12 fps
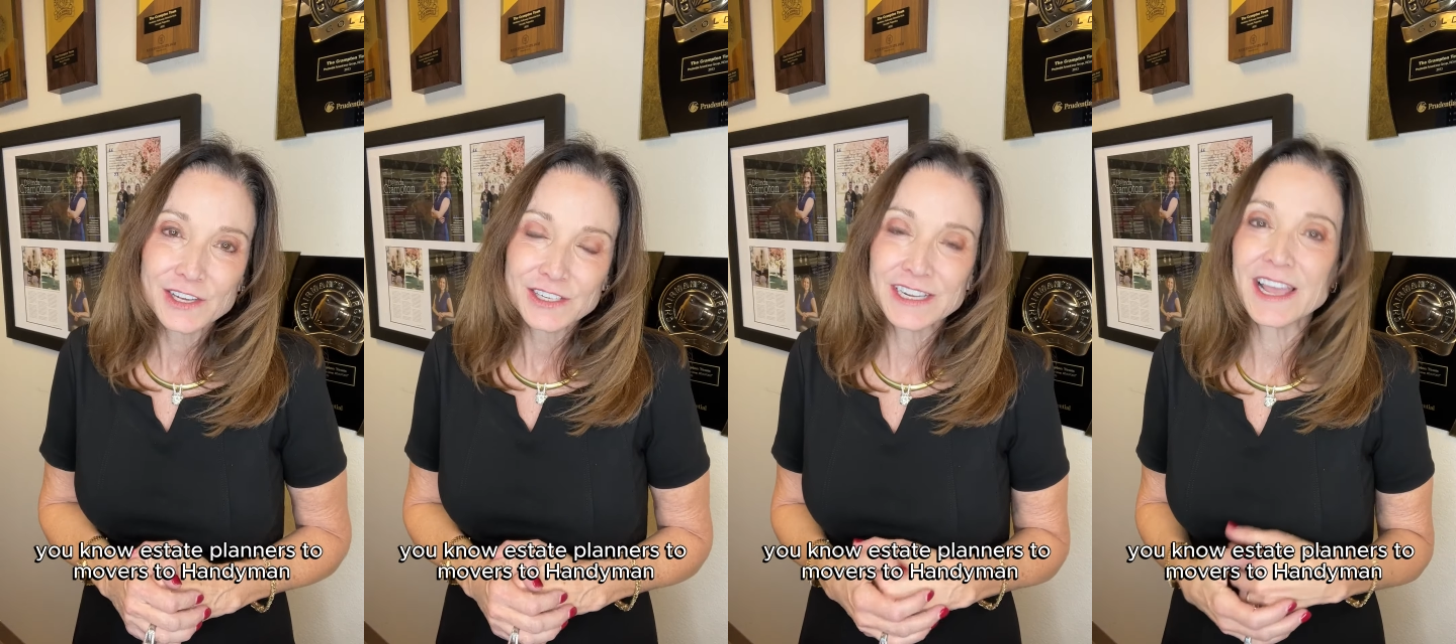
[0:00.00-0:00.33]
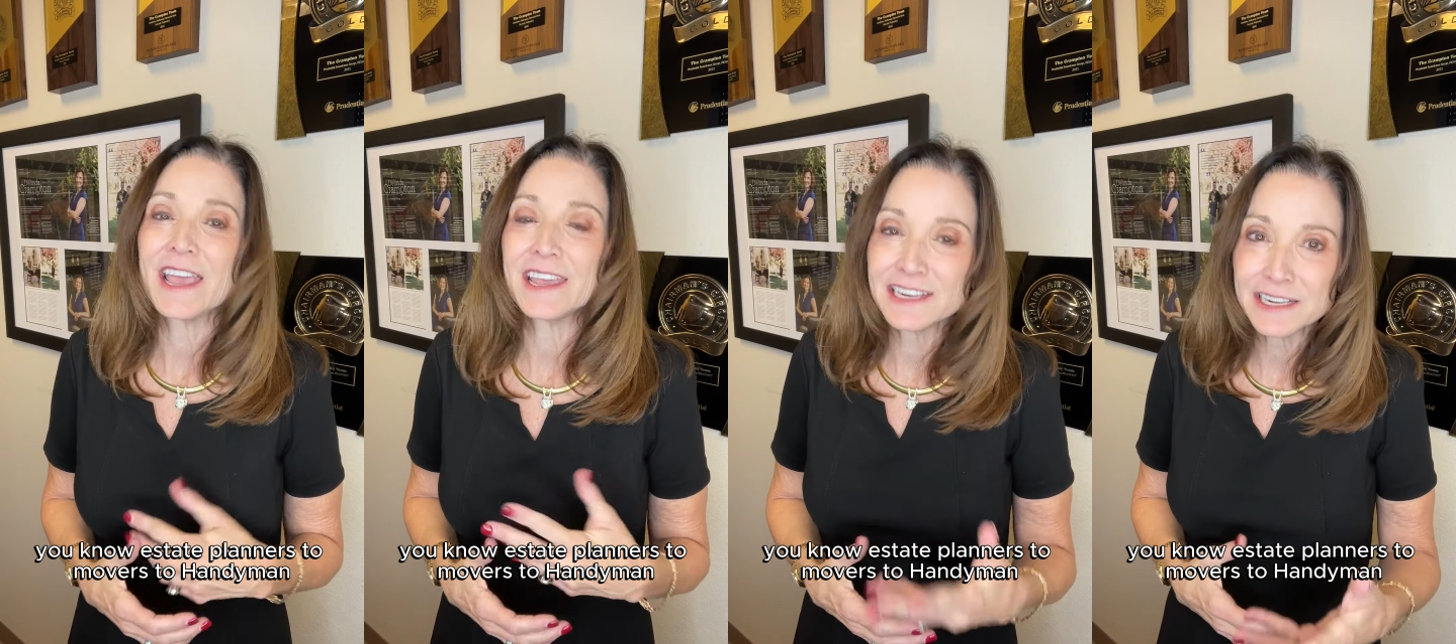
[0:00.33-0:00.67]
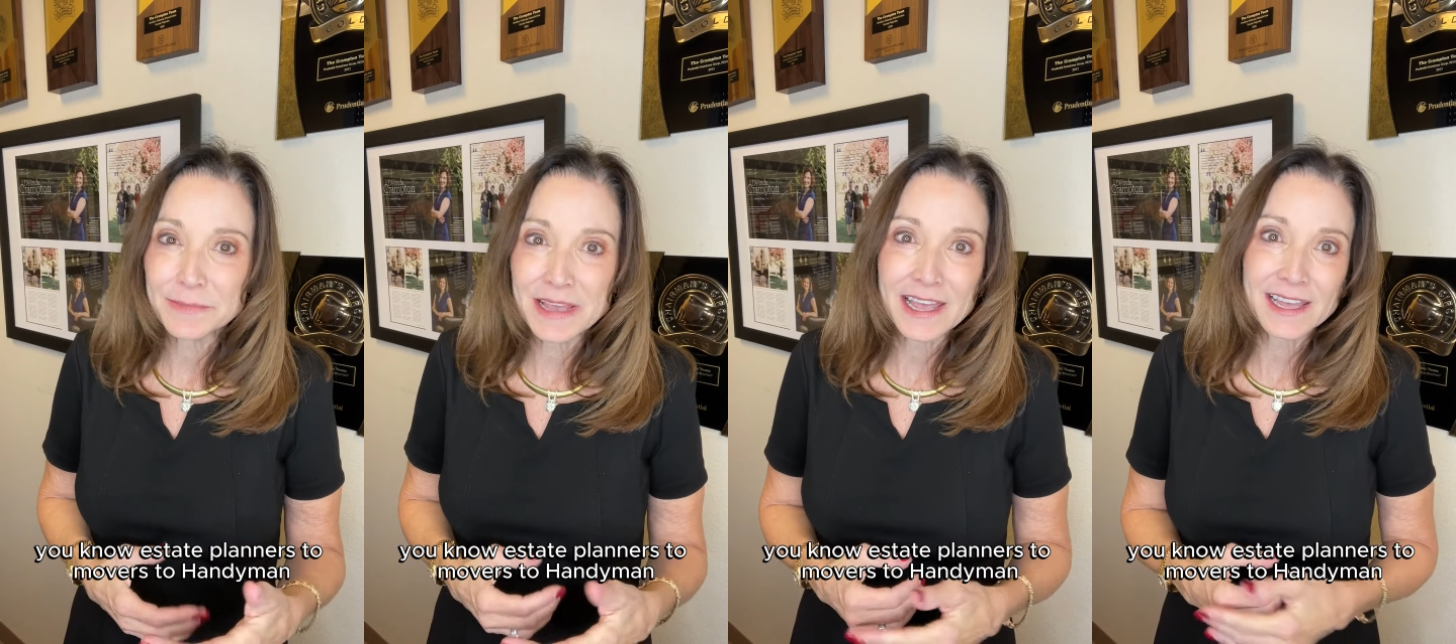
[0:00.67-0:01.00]
to
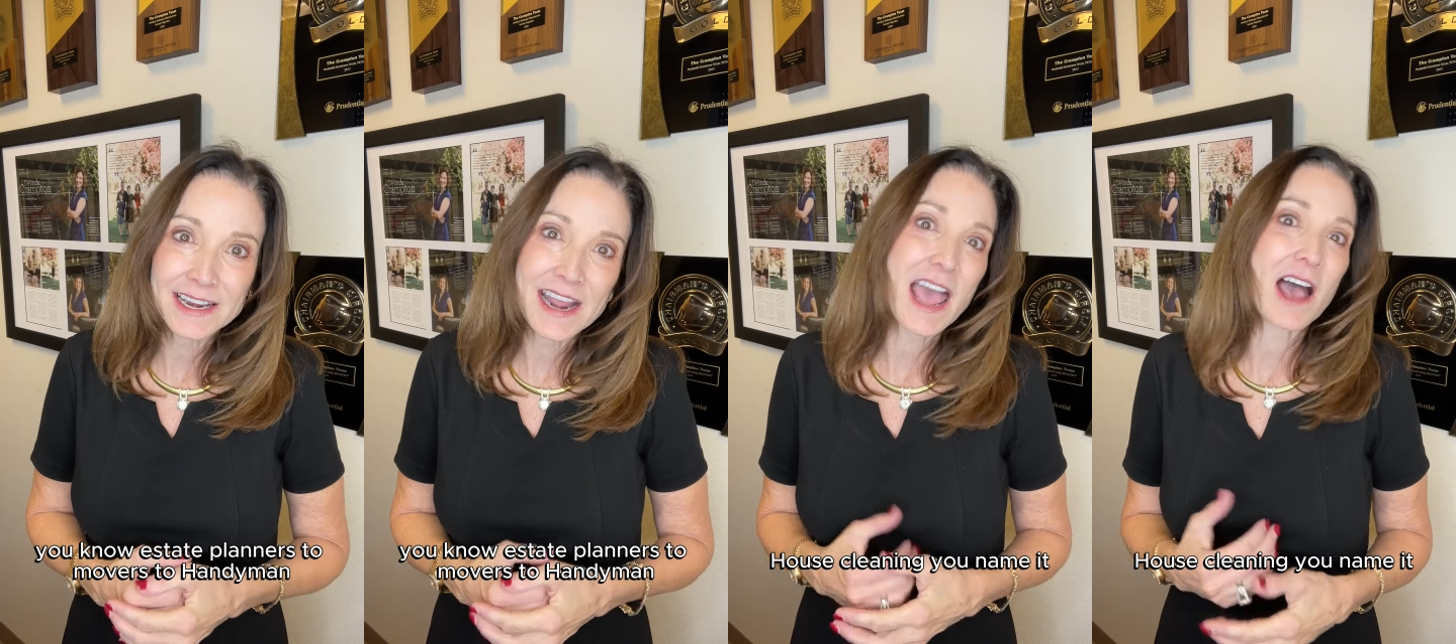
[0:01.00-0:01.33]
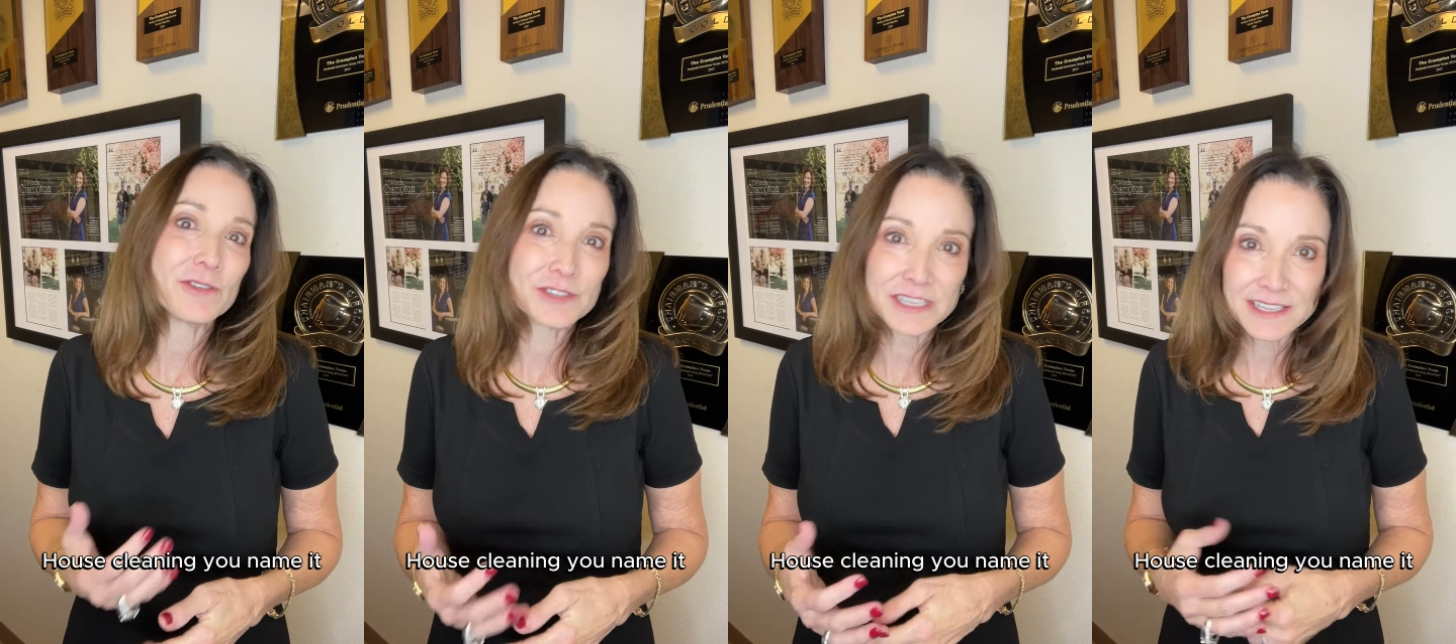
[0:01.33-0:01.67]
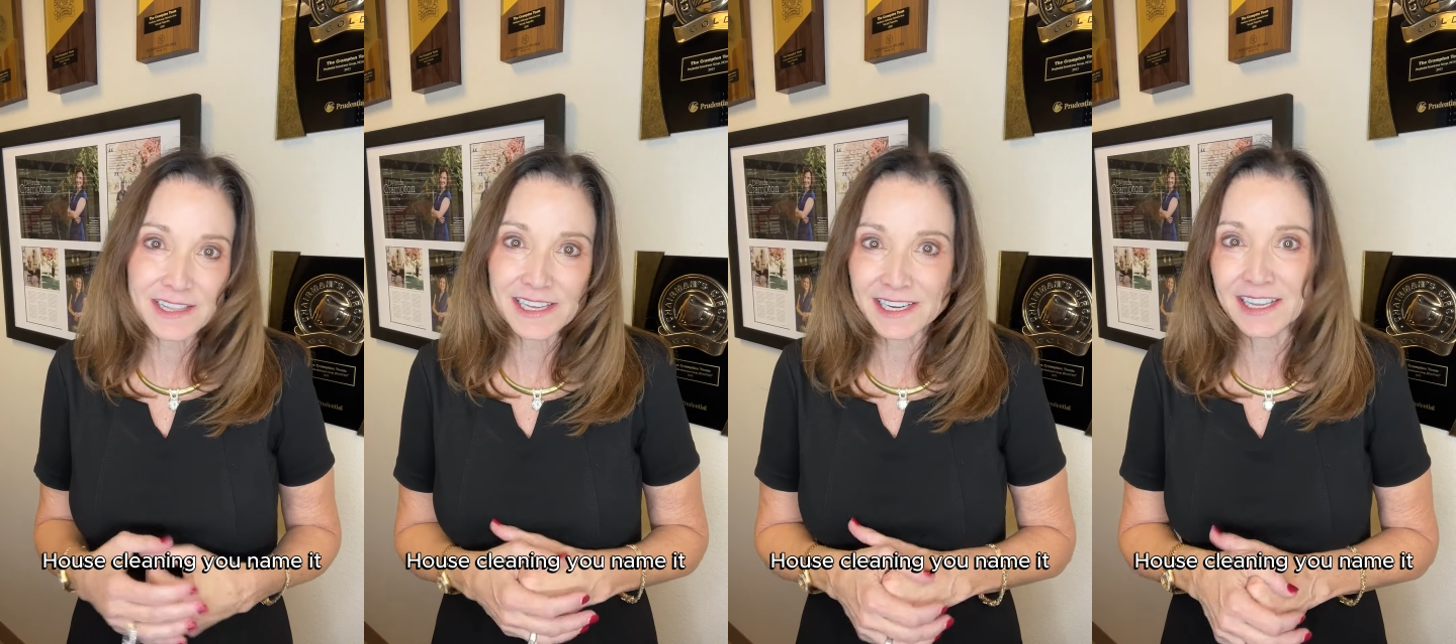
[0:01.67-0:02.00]
handymen, house
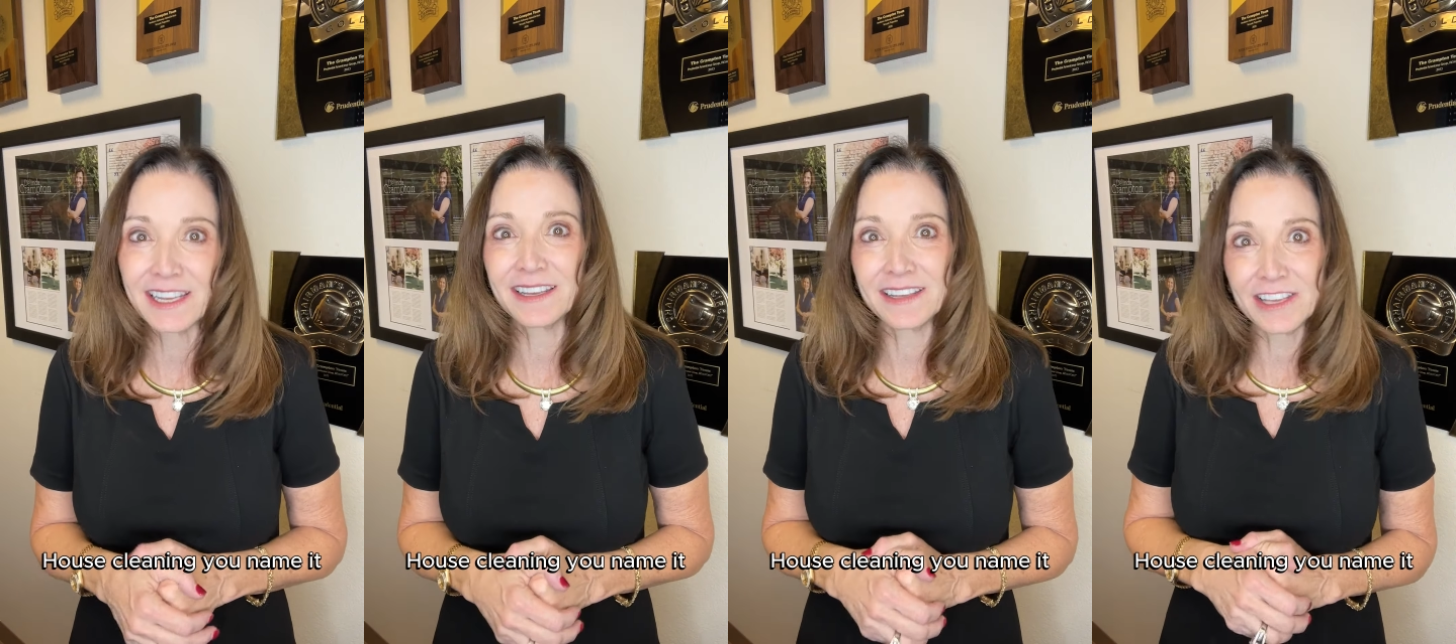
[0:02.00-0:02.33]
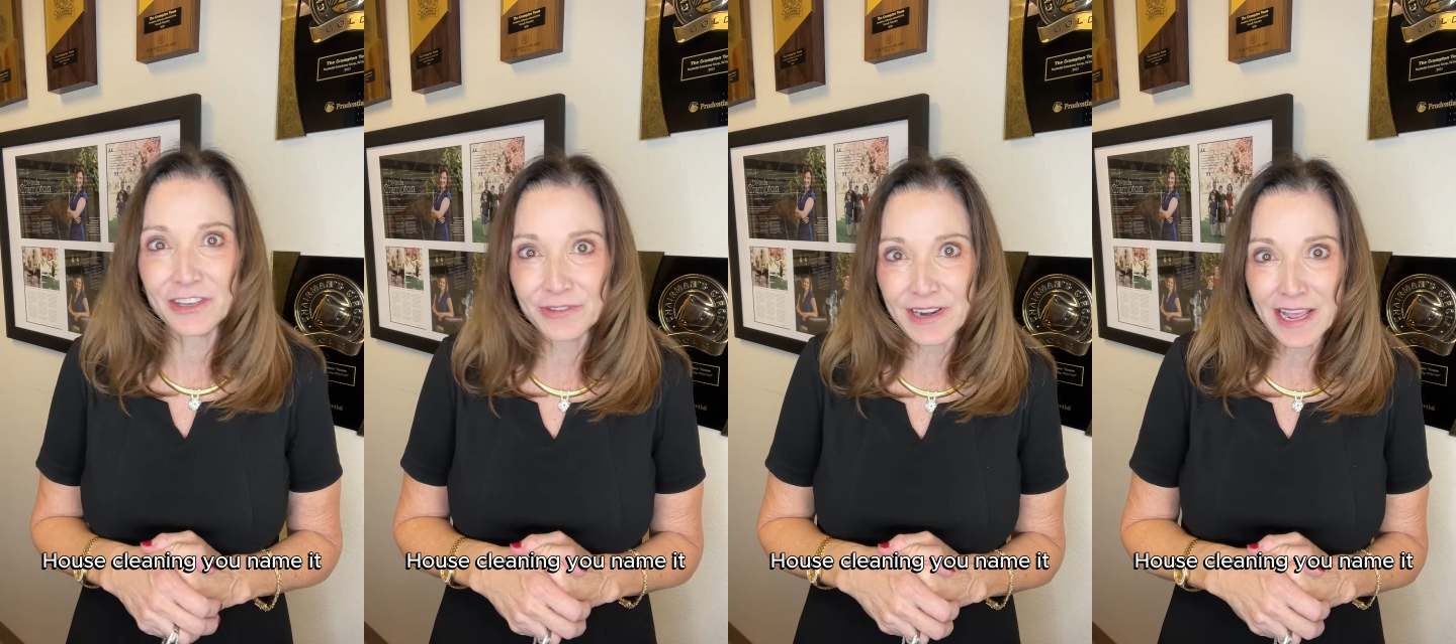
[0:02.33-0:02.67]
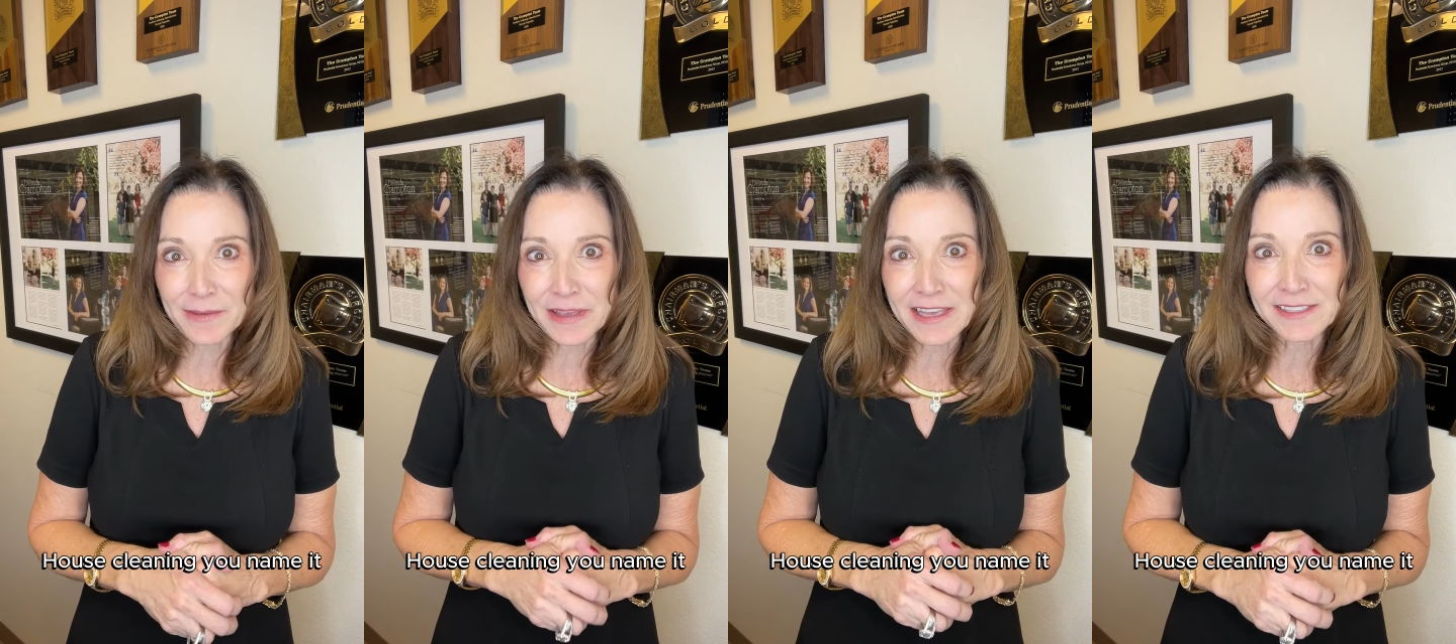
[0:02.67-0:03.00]
cleaning, you
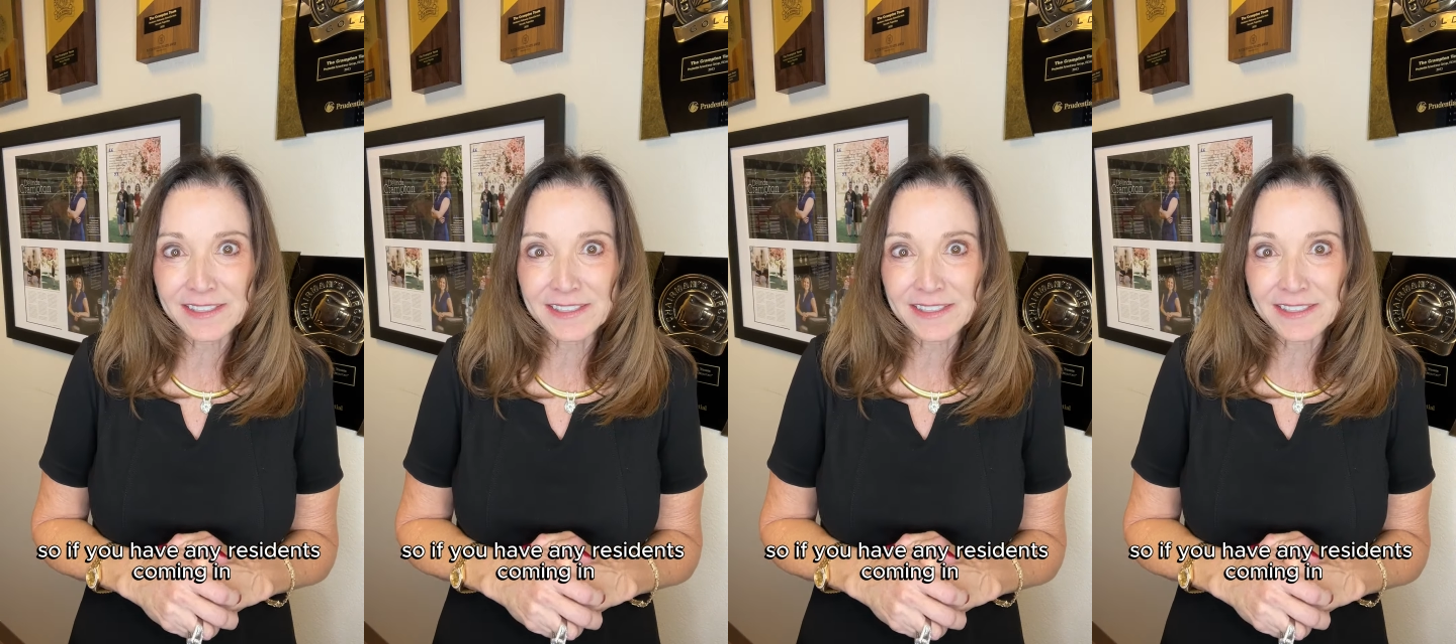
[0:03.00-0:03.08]
name it.